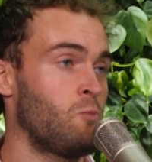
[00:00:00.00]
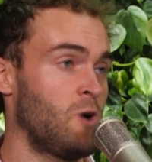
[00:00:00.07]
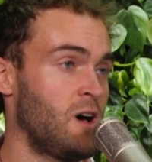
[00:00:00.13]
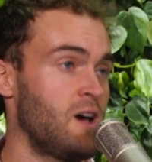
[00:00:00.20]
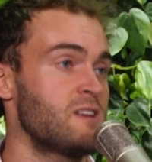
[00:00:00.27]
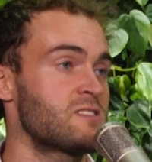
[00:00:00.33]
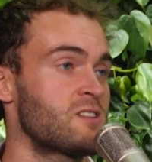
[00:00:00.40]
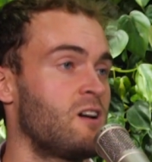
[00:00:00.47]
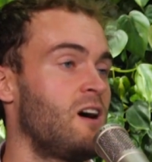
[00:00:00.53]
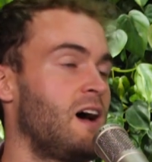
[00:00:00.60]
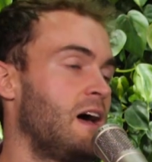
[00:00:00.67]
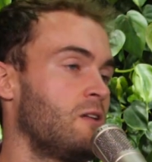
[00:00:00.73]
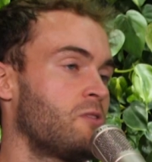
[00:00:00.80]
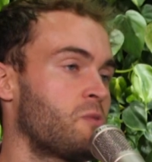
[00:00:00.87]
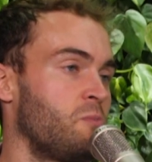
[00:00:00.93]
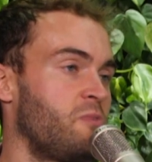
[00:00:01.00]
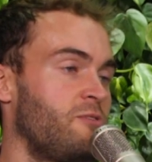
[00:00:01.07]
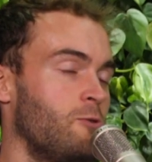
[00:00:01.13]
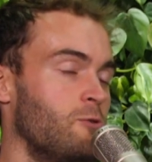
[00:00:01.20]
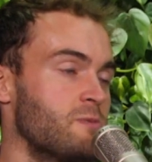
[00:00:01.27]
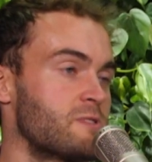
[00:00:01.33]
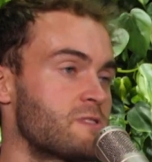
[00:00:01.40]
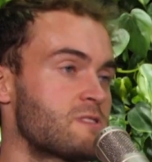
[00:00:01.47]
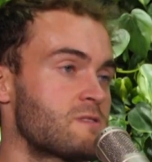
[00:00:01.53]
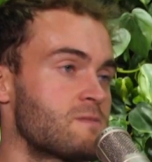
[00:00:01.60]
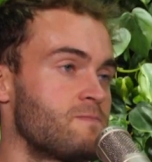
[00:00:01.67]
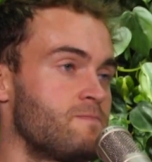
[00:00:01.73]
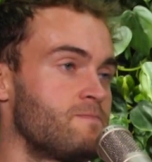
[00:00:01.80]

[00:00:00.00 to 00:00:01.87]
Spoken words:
worsen our health and performance.